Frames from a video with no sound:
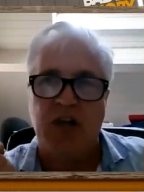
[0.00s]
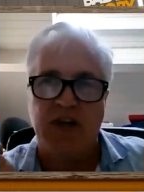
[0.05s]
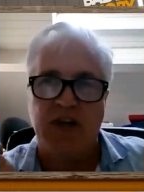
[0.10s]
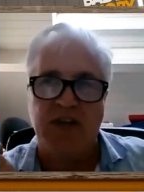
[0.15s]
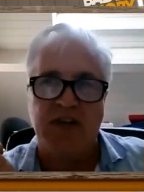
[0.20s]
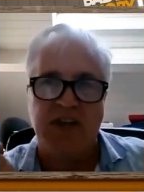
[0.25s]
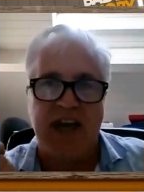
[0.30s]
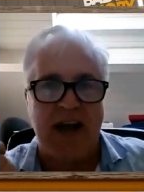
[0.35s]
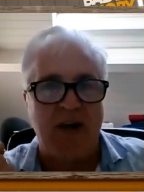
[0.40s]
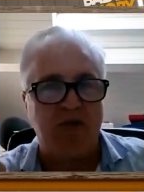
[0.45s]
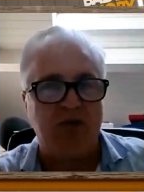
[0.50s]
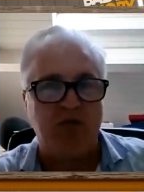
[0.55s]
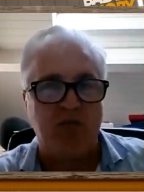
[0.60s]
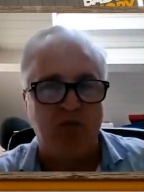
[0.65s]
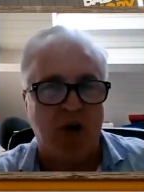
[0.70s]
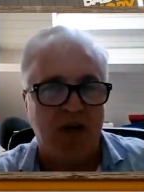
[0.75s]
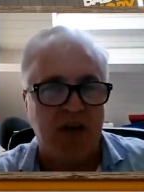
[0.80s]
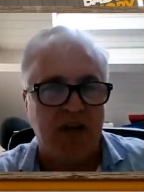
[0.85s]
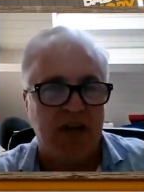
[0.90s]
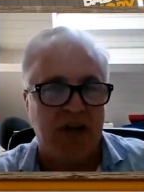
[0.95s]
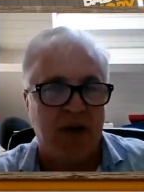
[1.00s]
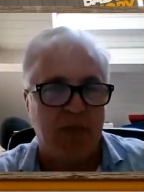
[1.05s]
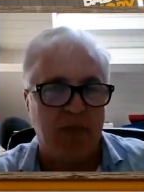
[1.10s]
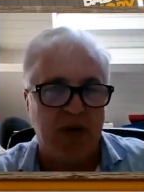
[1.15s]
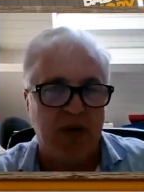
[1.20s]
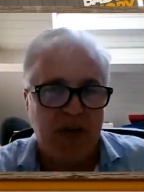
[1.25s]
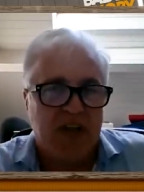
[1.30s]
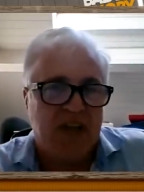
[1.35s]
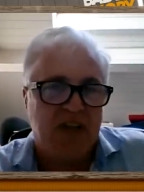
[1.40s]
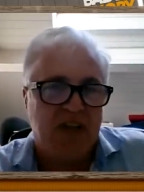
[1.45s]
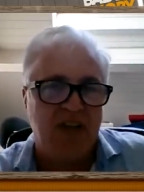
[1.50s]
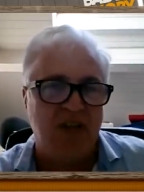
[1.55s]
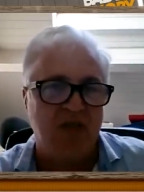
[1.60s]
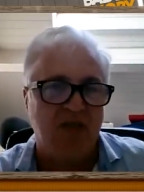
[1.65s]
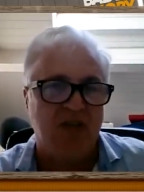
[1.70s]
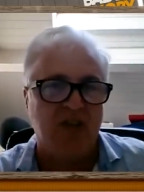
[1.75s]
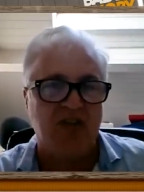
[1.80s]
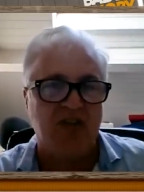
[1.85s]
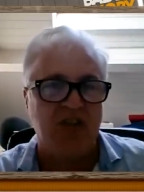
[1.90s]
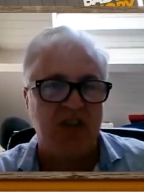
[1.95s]
like counter-rucking. I'm thinking there's no
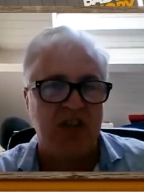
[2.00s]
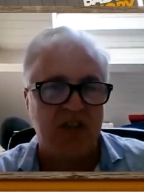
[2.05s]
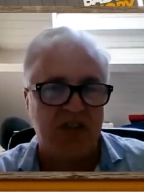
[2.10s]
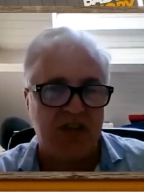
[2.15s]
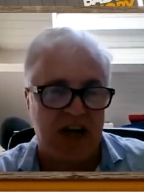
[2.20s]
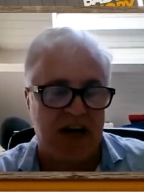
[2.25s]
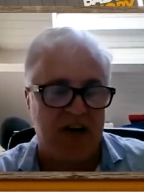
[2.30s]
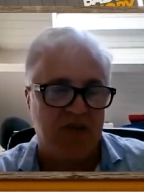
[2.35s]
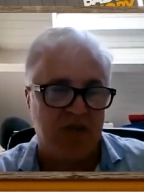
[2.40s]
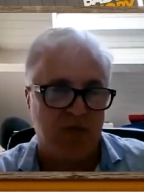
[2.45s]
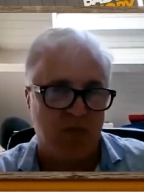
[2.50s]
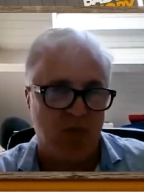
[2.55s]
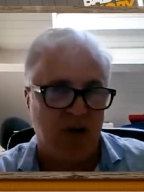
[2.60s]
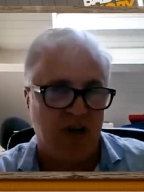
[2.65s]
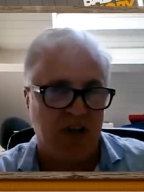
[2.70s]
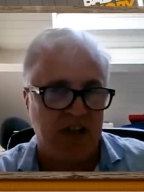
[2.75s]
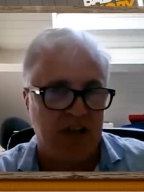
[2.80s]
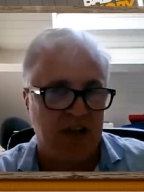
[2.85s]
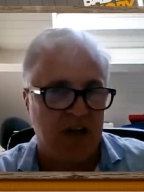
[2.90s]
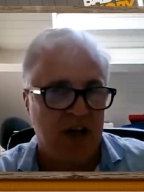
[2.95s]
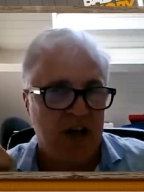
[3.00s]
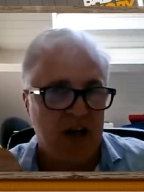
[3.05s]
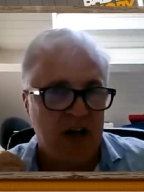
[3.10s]
such thing as counter-rucking.